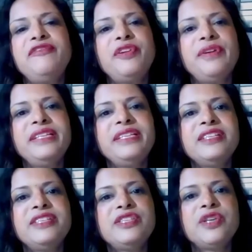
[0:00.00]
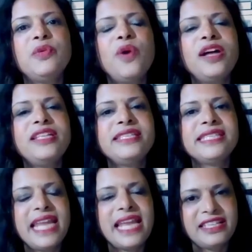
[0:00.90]
for India. So, what's
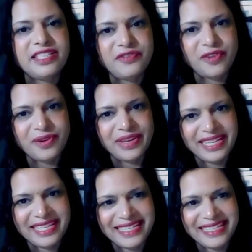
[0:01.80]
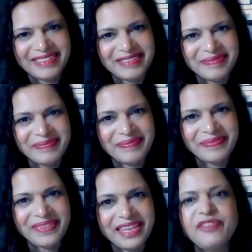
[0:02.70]
next for India?
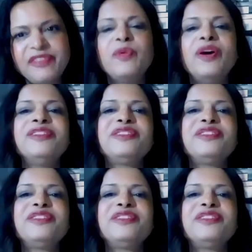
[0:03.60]
If it wants